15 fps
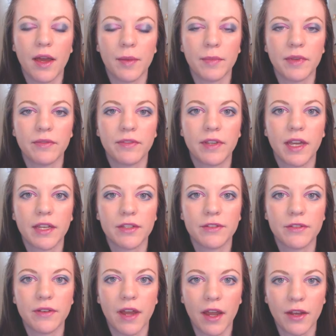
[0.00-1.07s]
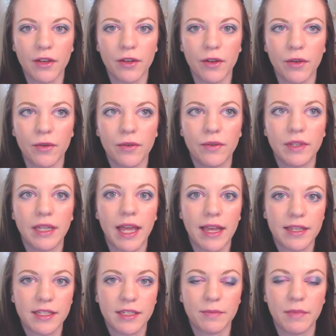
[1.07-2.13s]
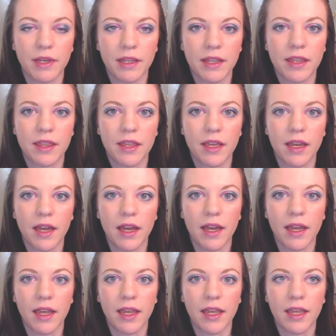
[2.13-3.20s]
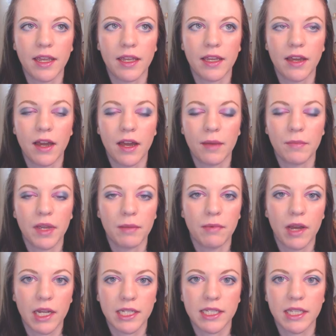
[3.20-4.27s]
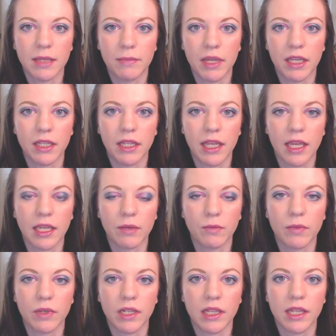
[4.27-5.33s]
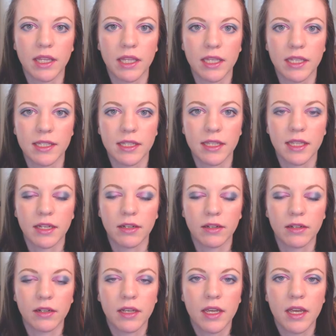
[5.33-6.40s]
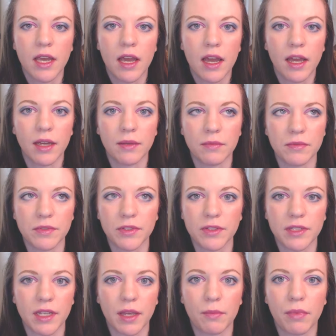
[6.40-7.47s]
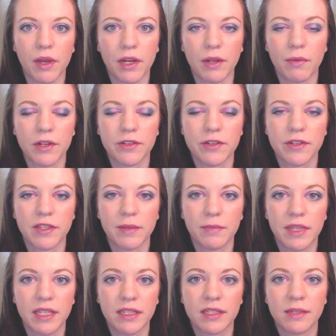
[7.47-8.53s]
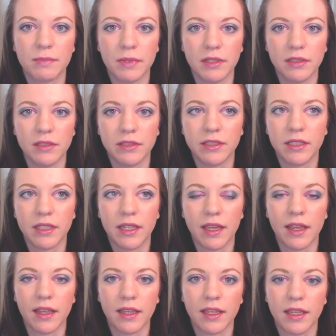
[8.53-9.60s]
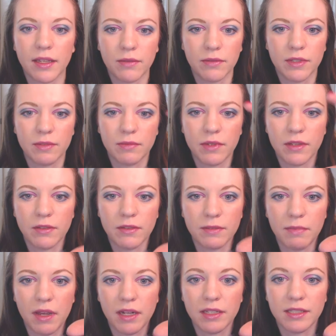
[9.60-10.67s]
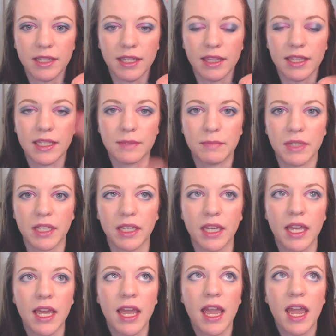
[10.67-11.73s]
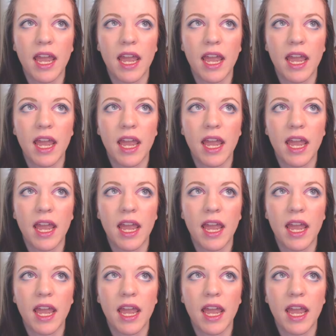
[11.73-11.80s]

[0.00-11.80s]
Um, if you guys do not know, last month I got my box in the mail and one of the things in there um, was just like a body wash or something spilled. Like it was one of those bottles like this big